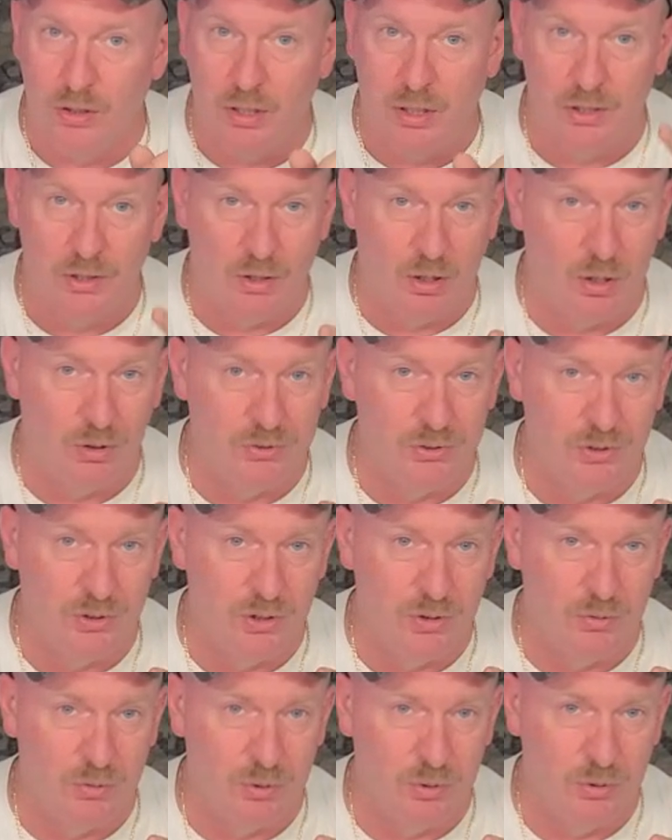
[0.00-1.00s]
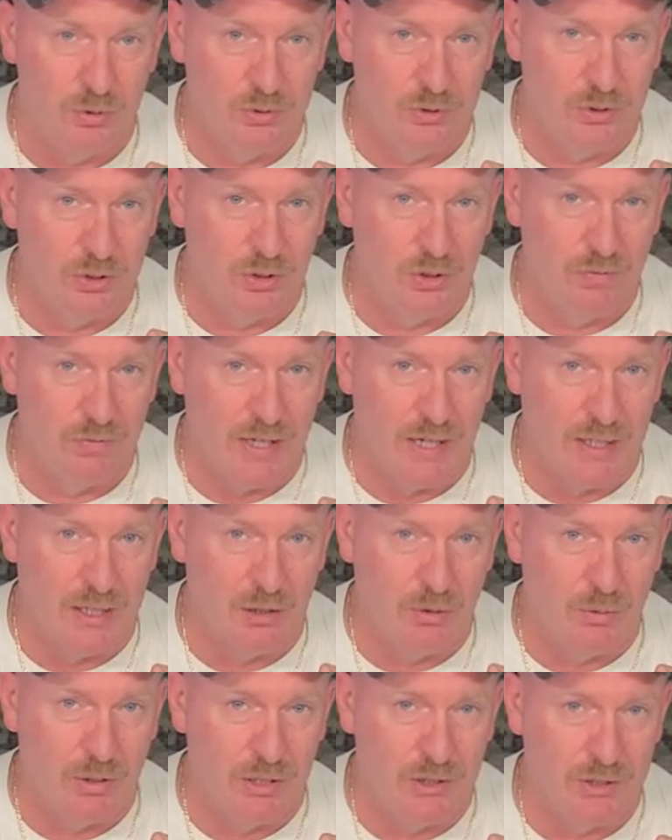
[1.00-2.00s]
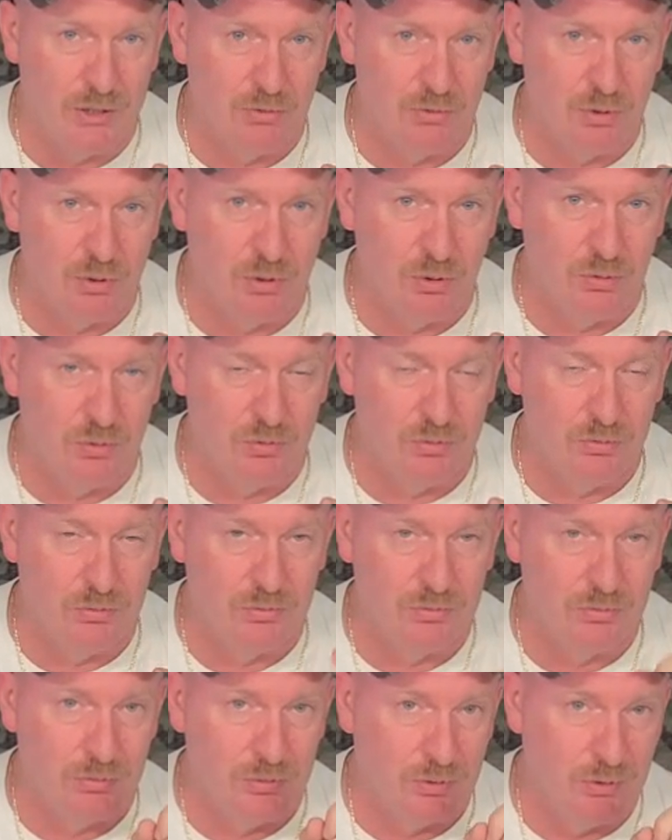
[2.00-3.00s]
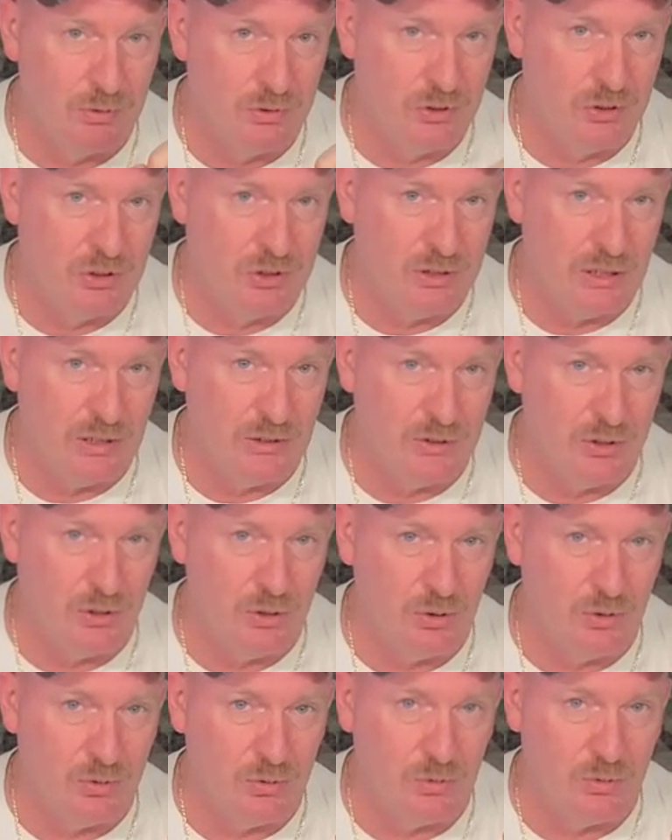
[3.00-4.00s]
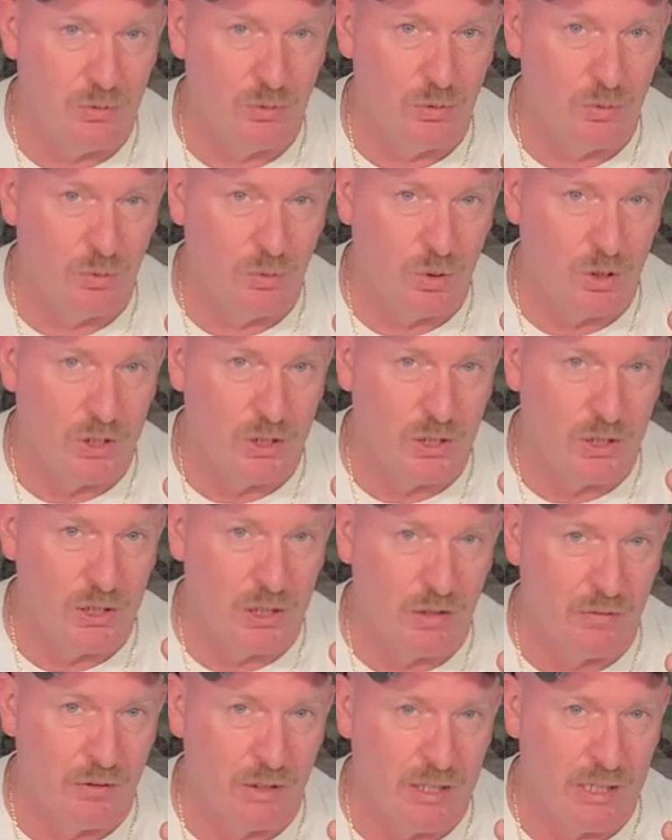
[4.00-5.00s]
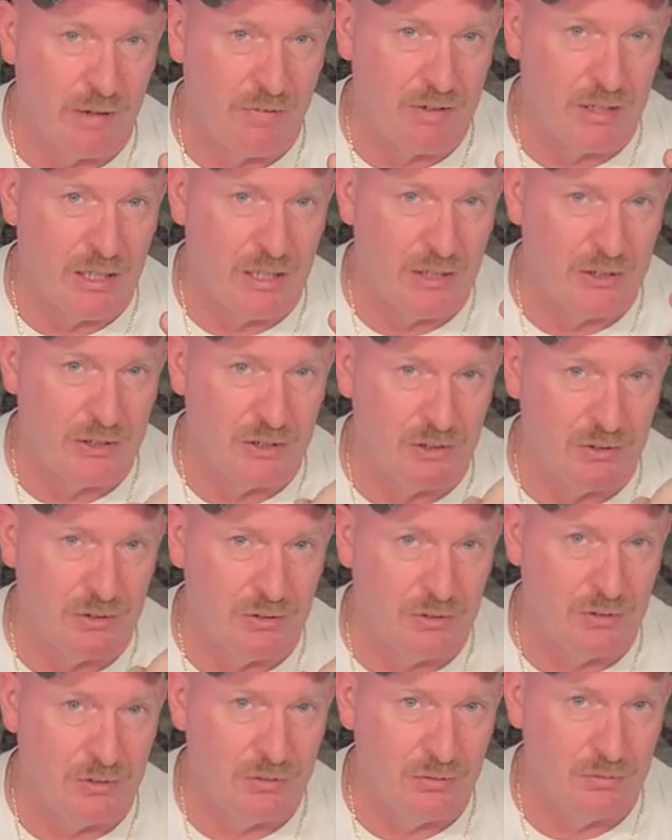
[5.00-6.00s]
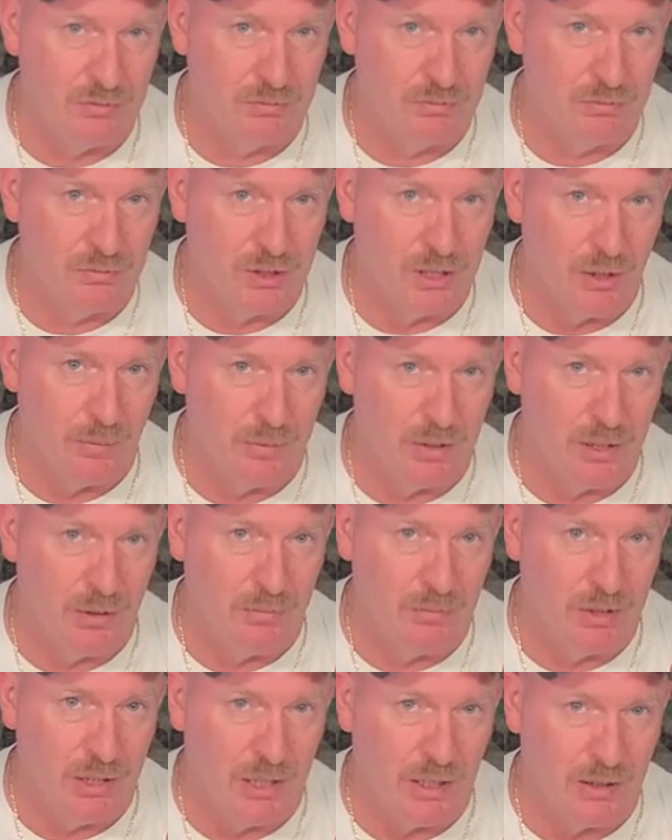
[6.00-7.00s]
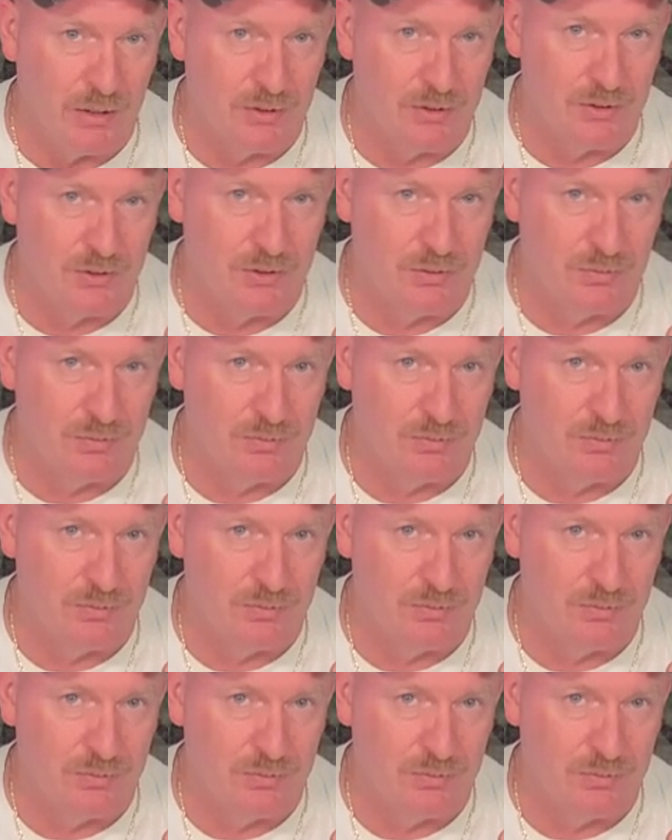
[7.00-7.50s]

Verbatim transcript: an alternate route to your evacuation route? Stay tuned. We're going to cover navigation coming up next.